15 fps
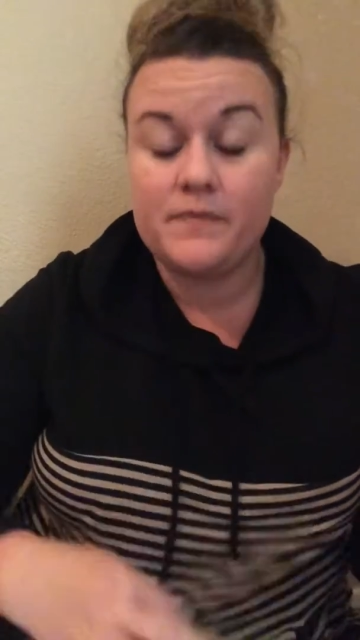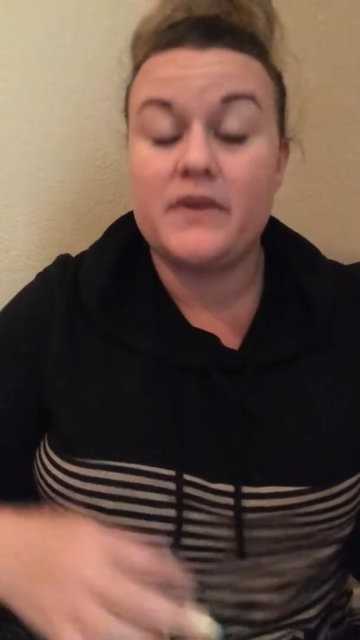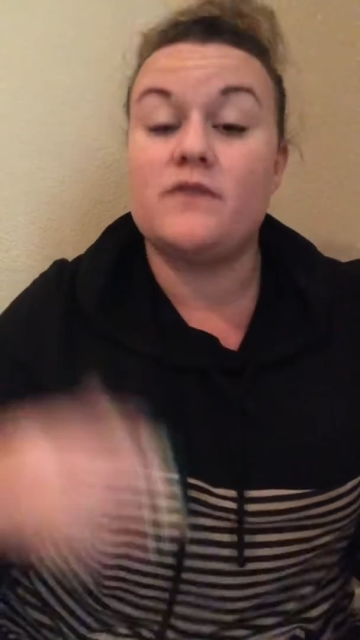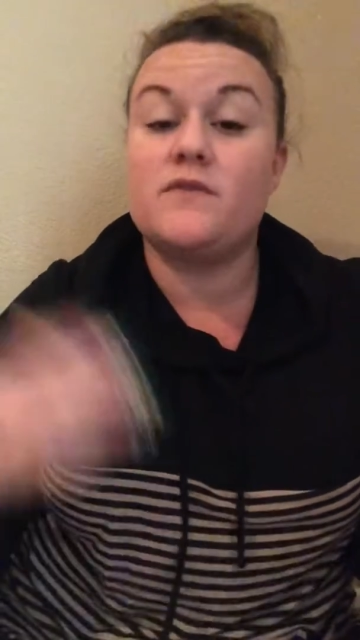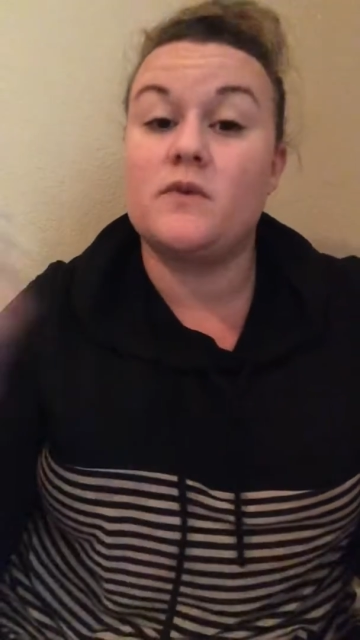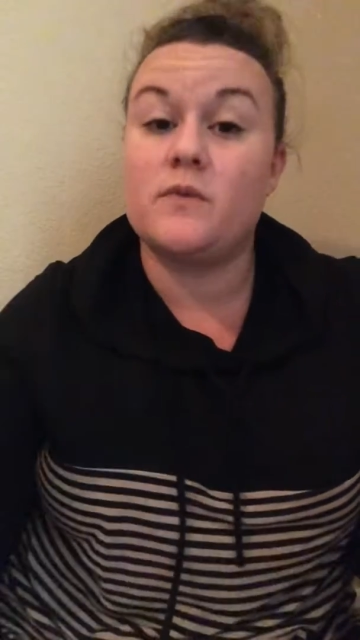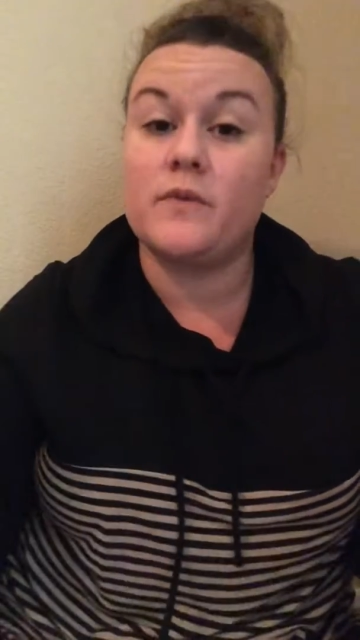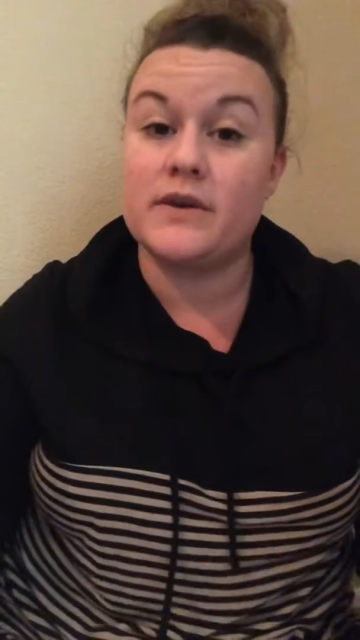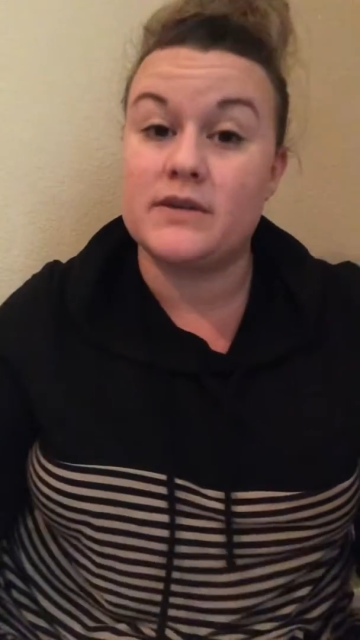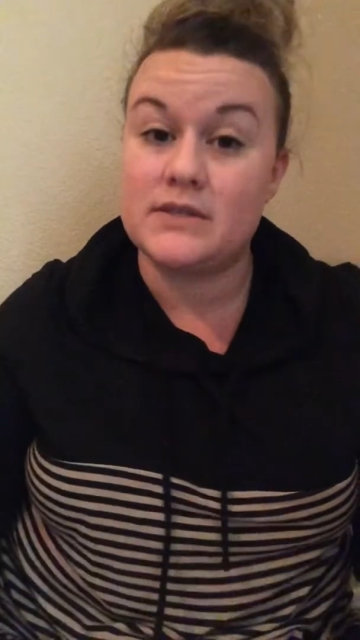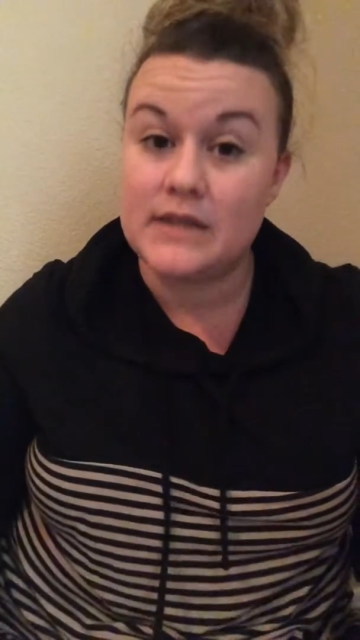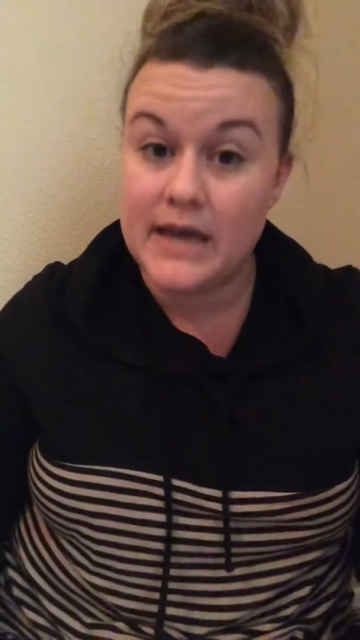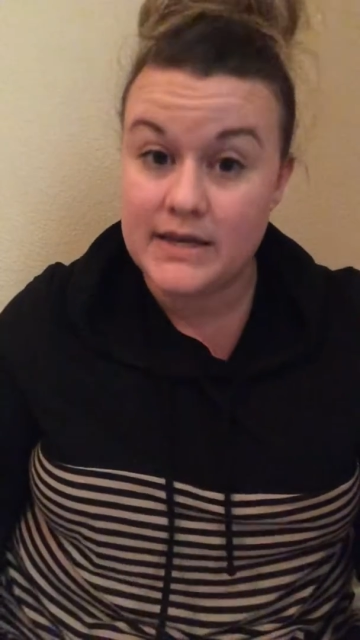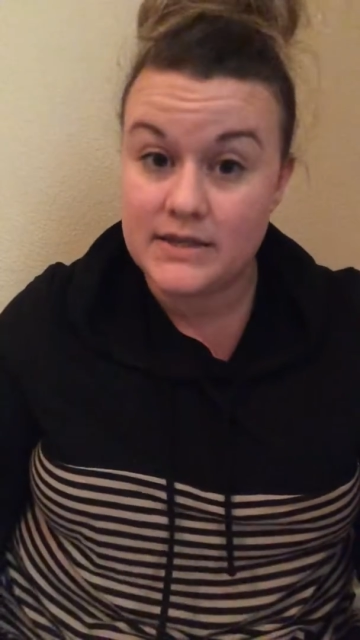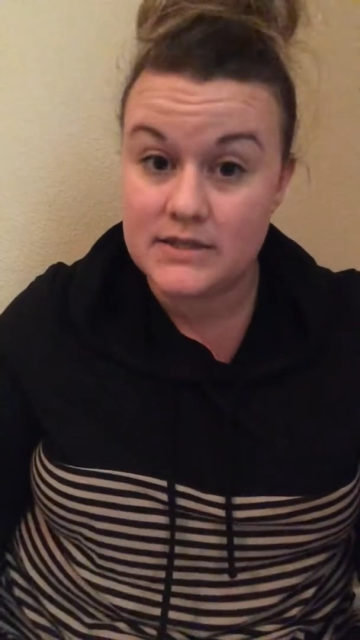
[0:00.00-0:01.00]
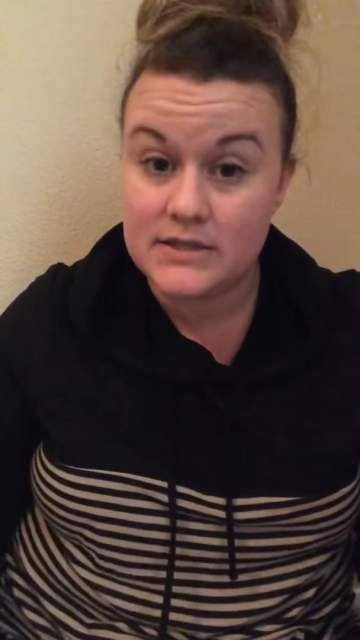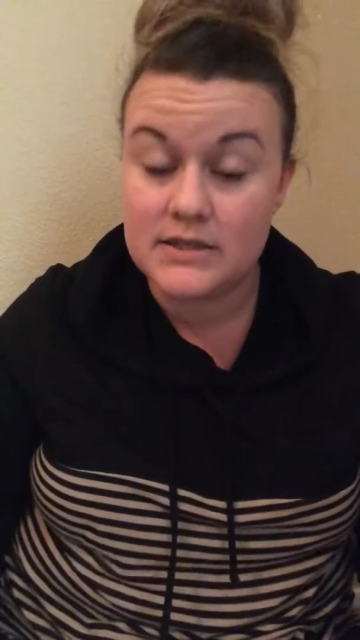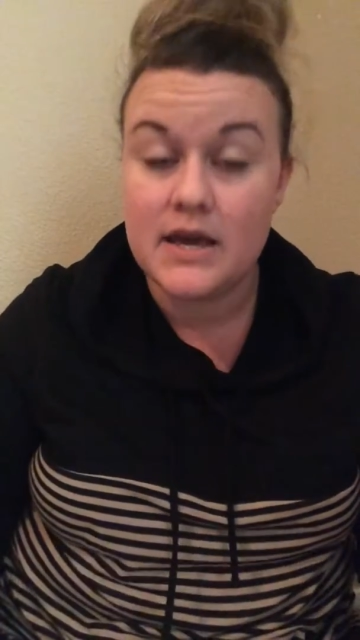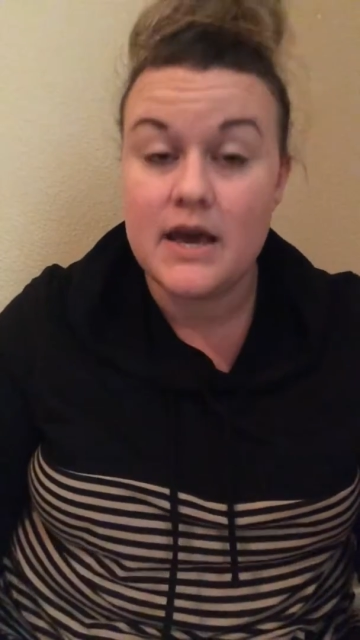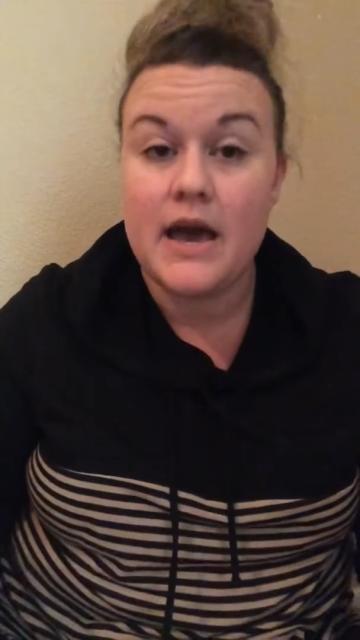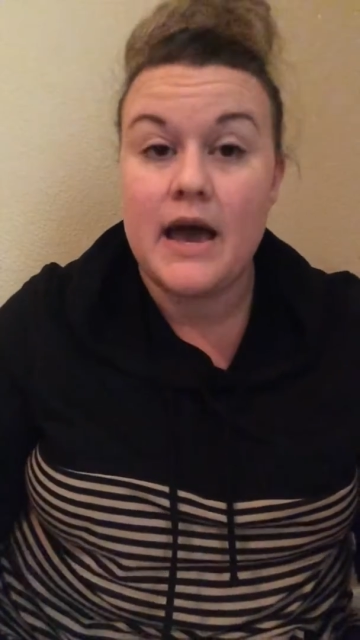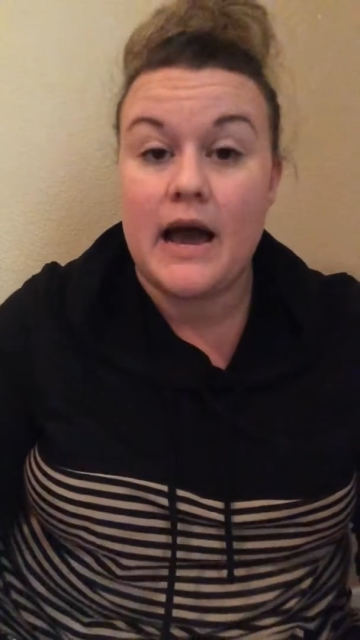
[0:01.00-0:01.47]
if it weighs less,
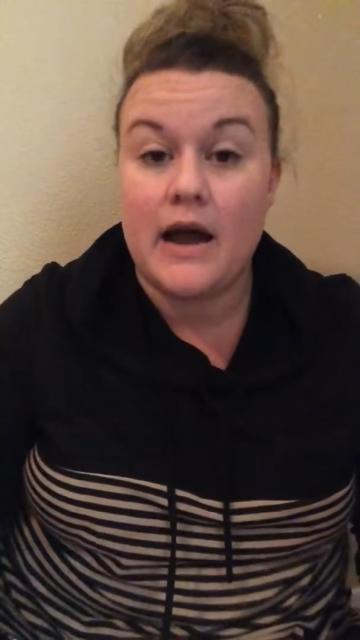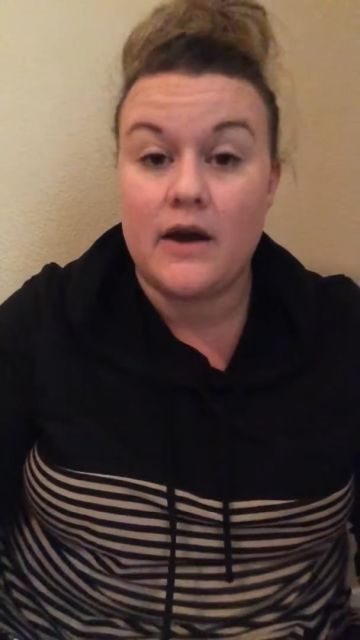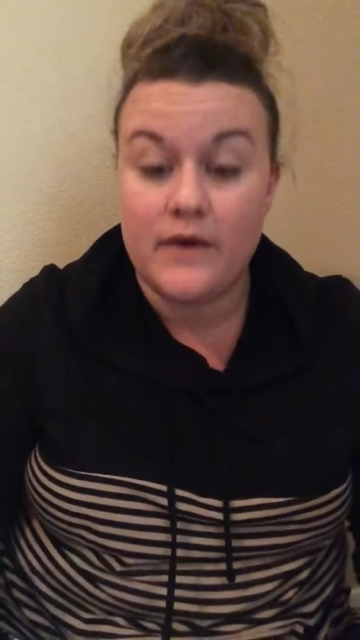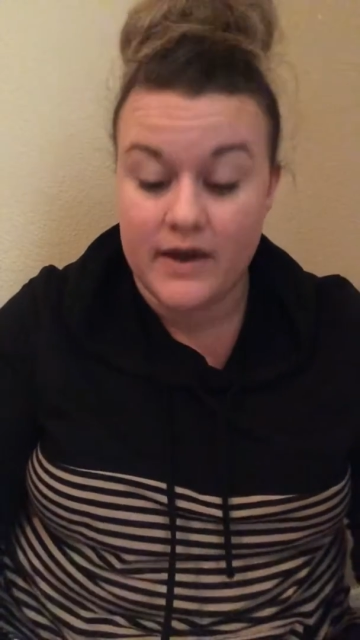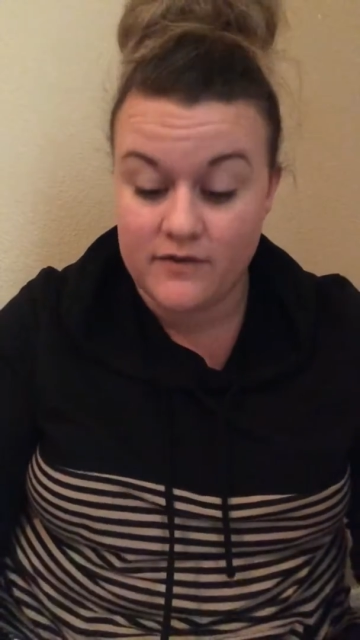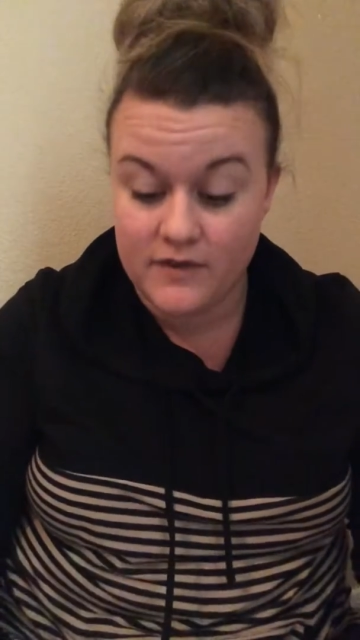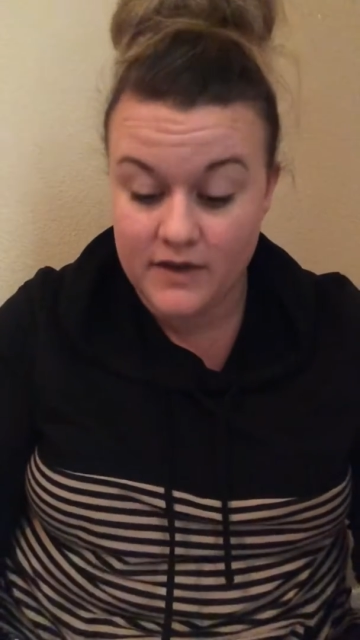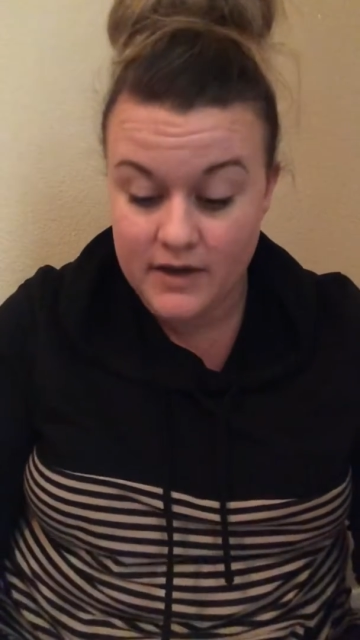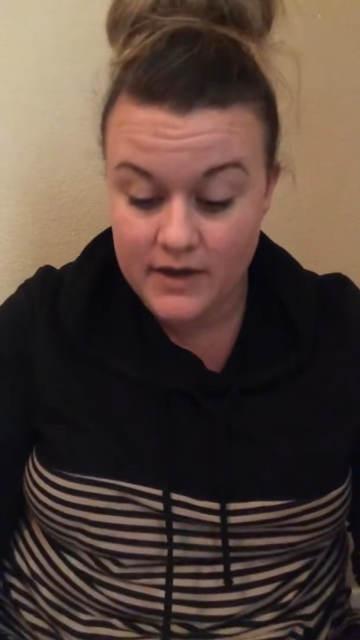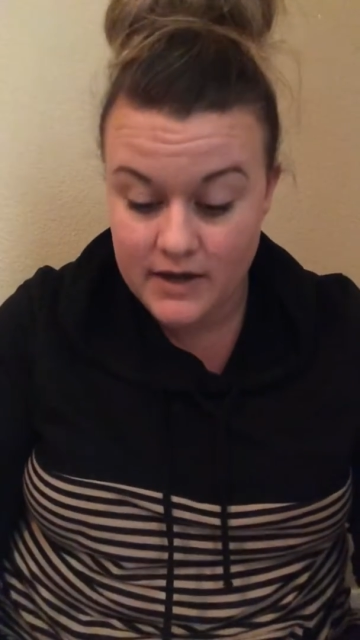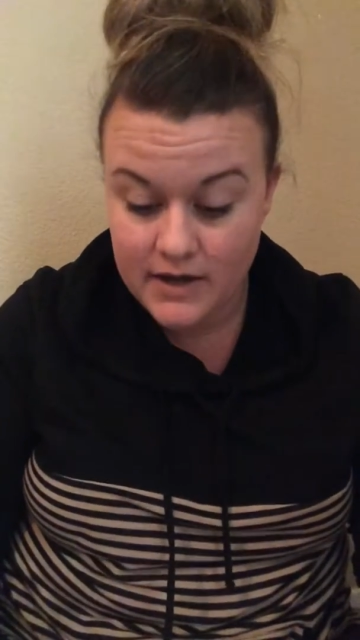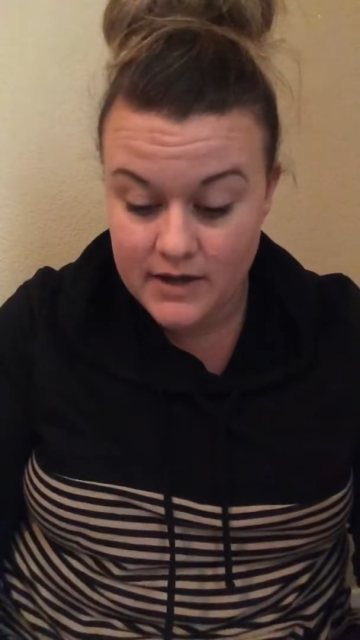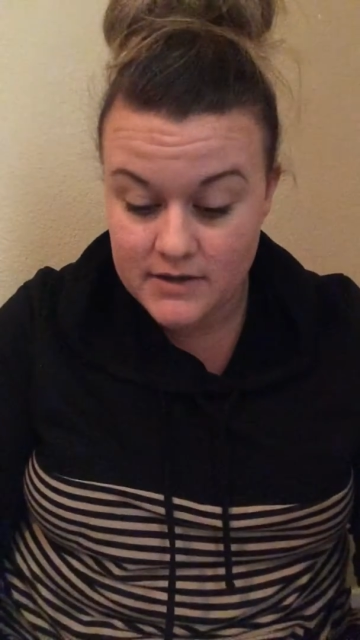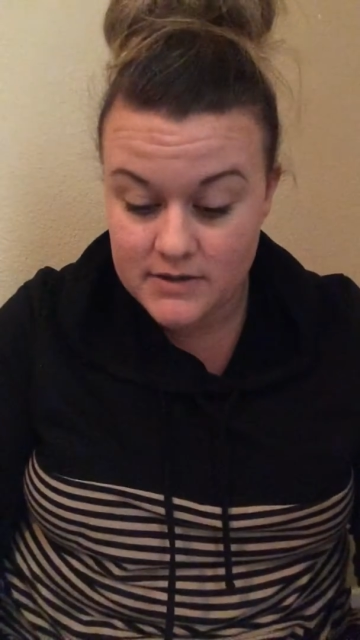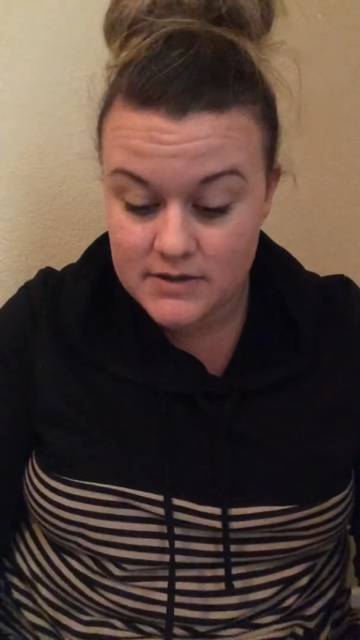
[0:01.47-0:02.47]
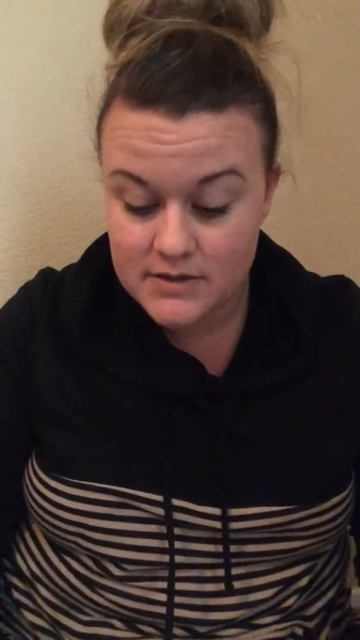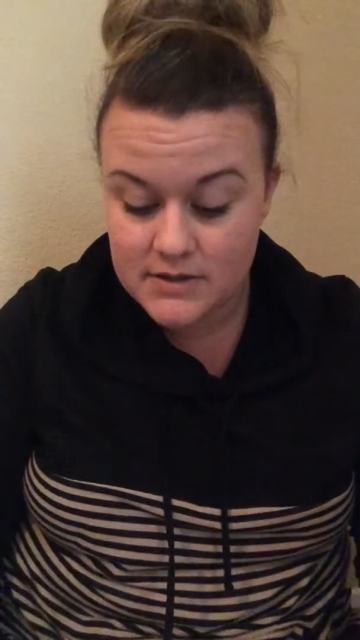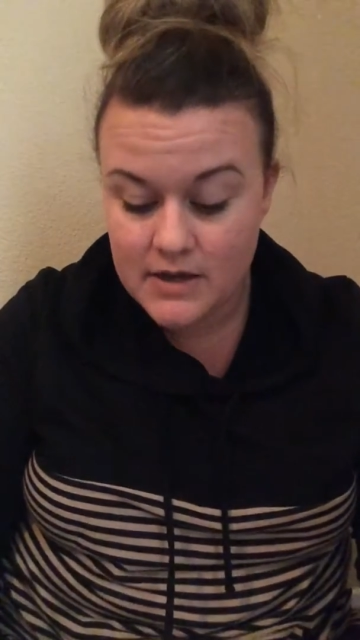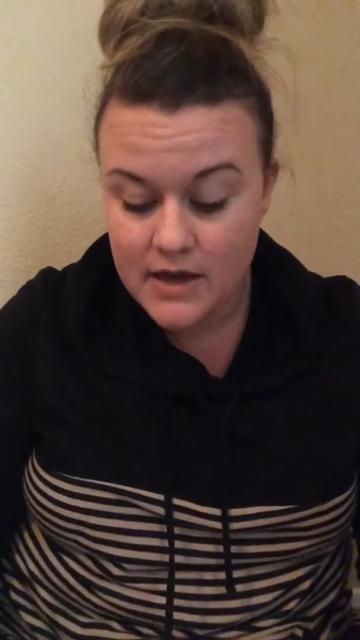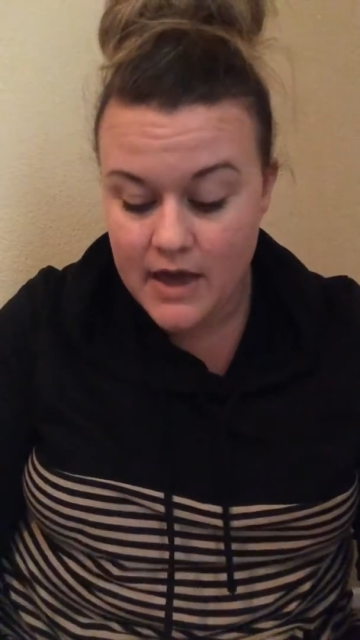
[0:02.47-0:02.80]
how heavy it is,